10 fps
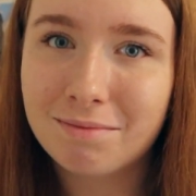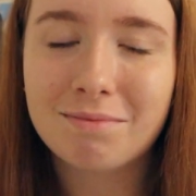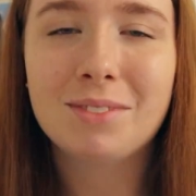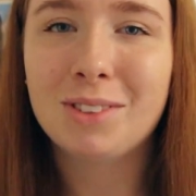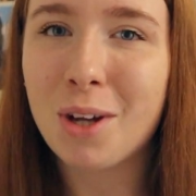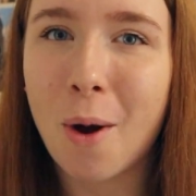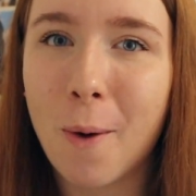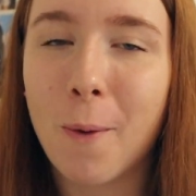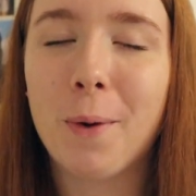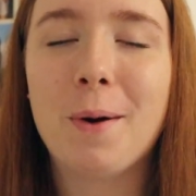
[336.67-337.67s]

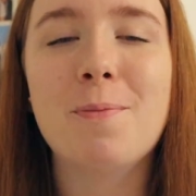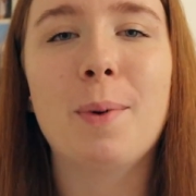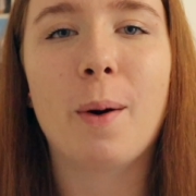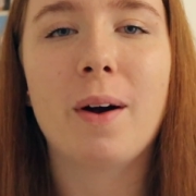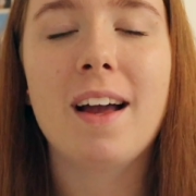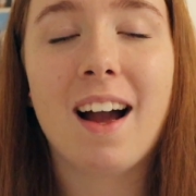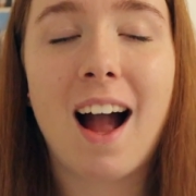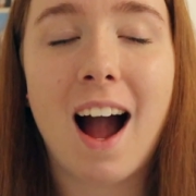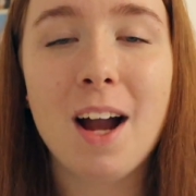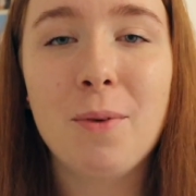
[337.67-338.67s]
no, but
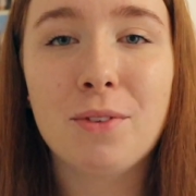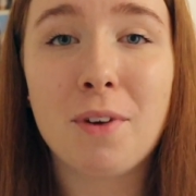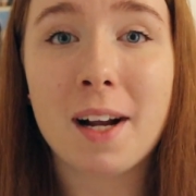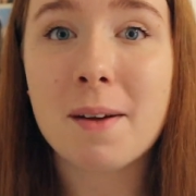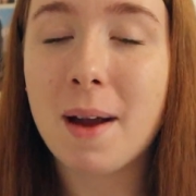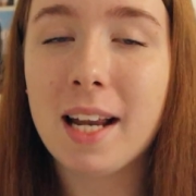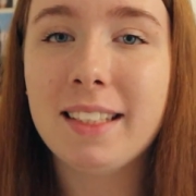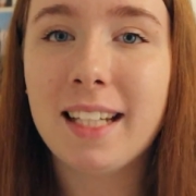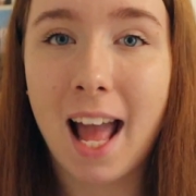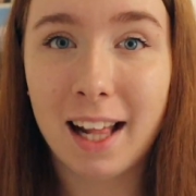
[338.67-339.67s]
I would
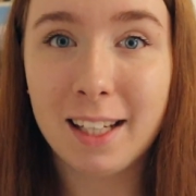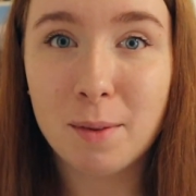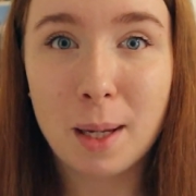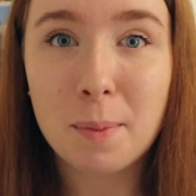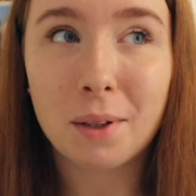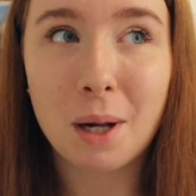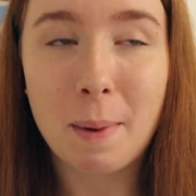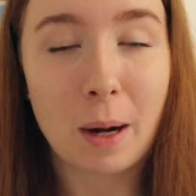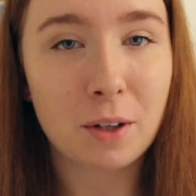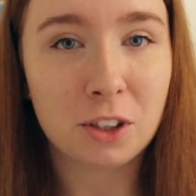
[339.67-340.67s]
recommend telling people
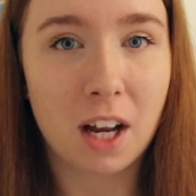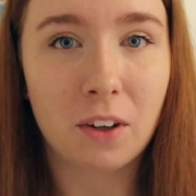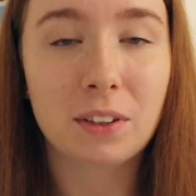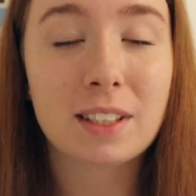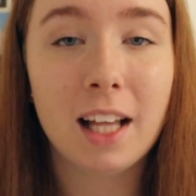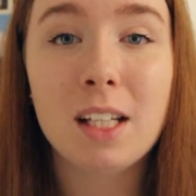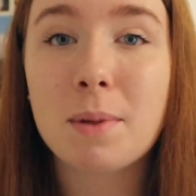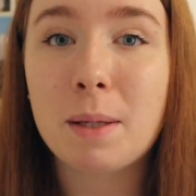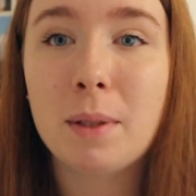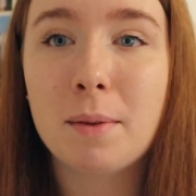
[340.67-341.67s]
about your channel, telling
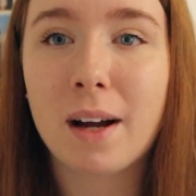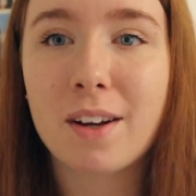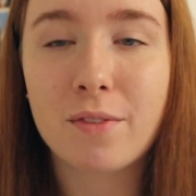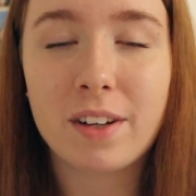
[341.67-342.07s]
people about your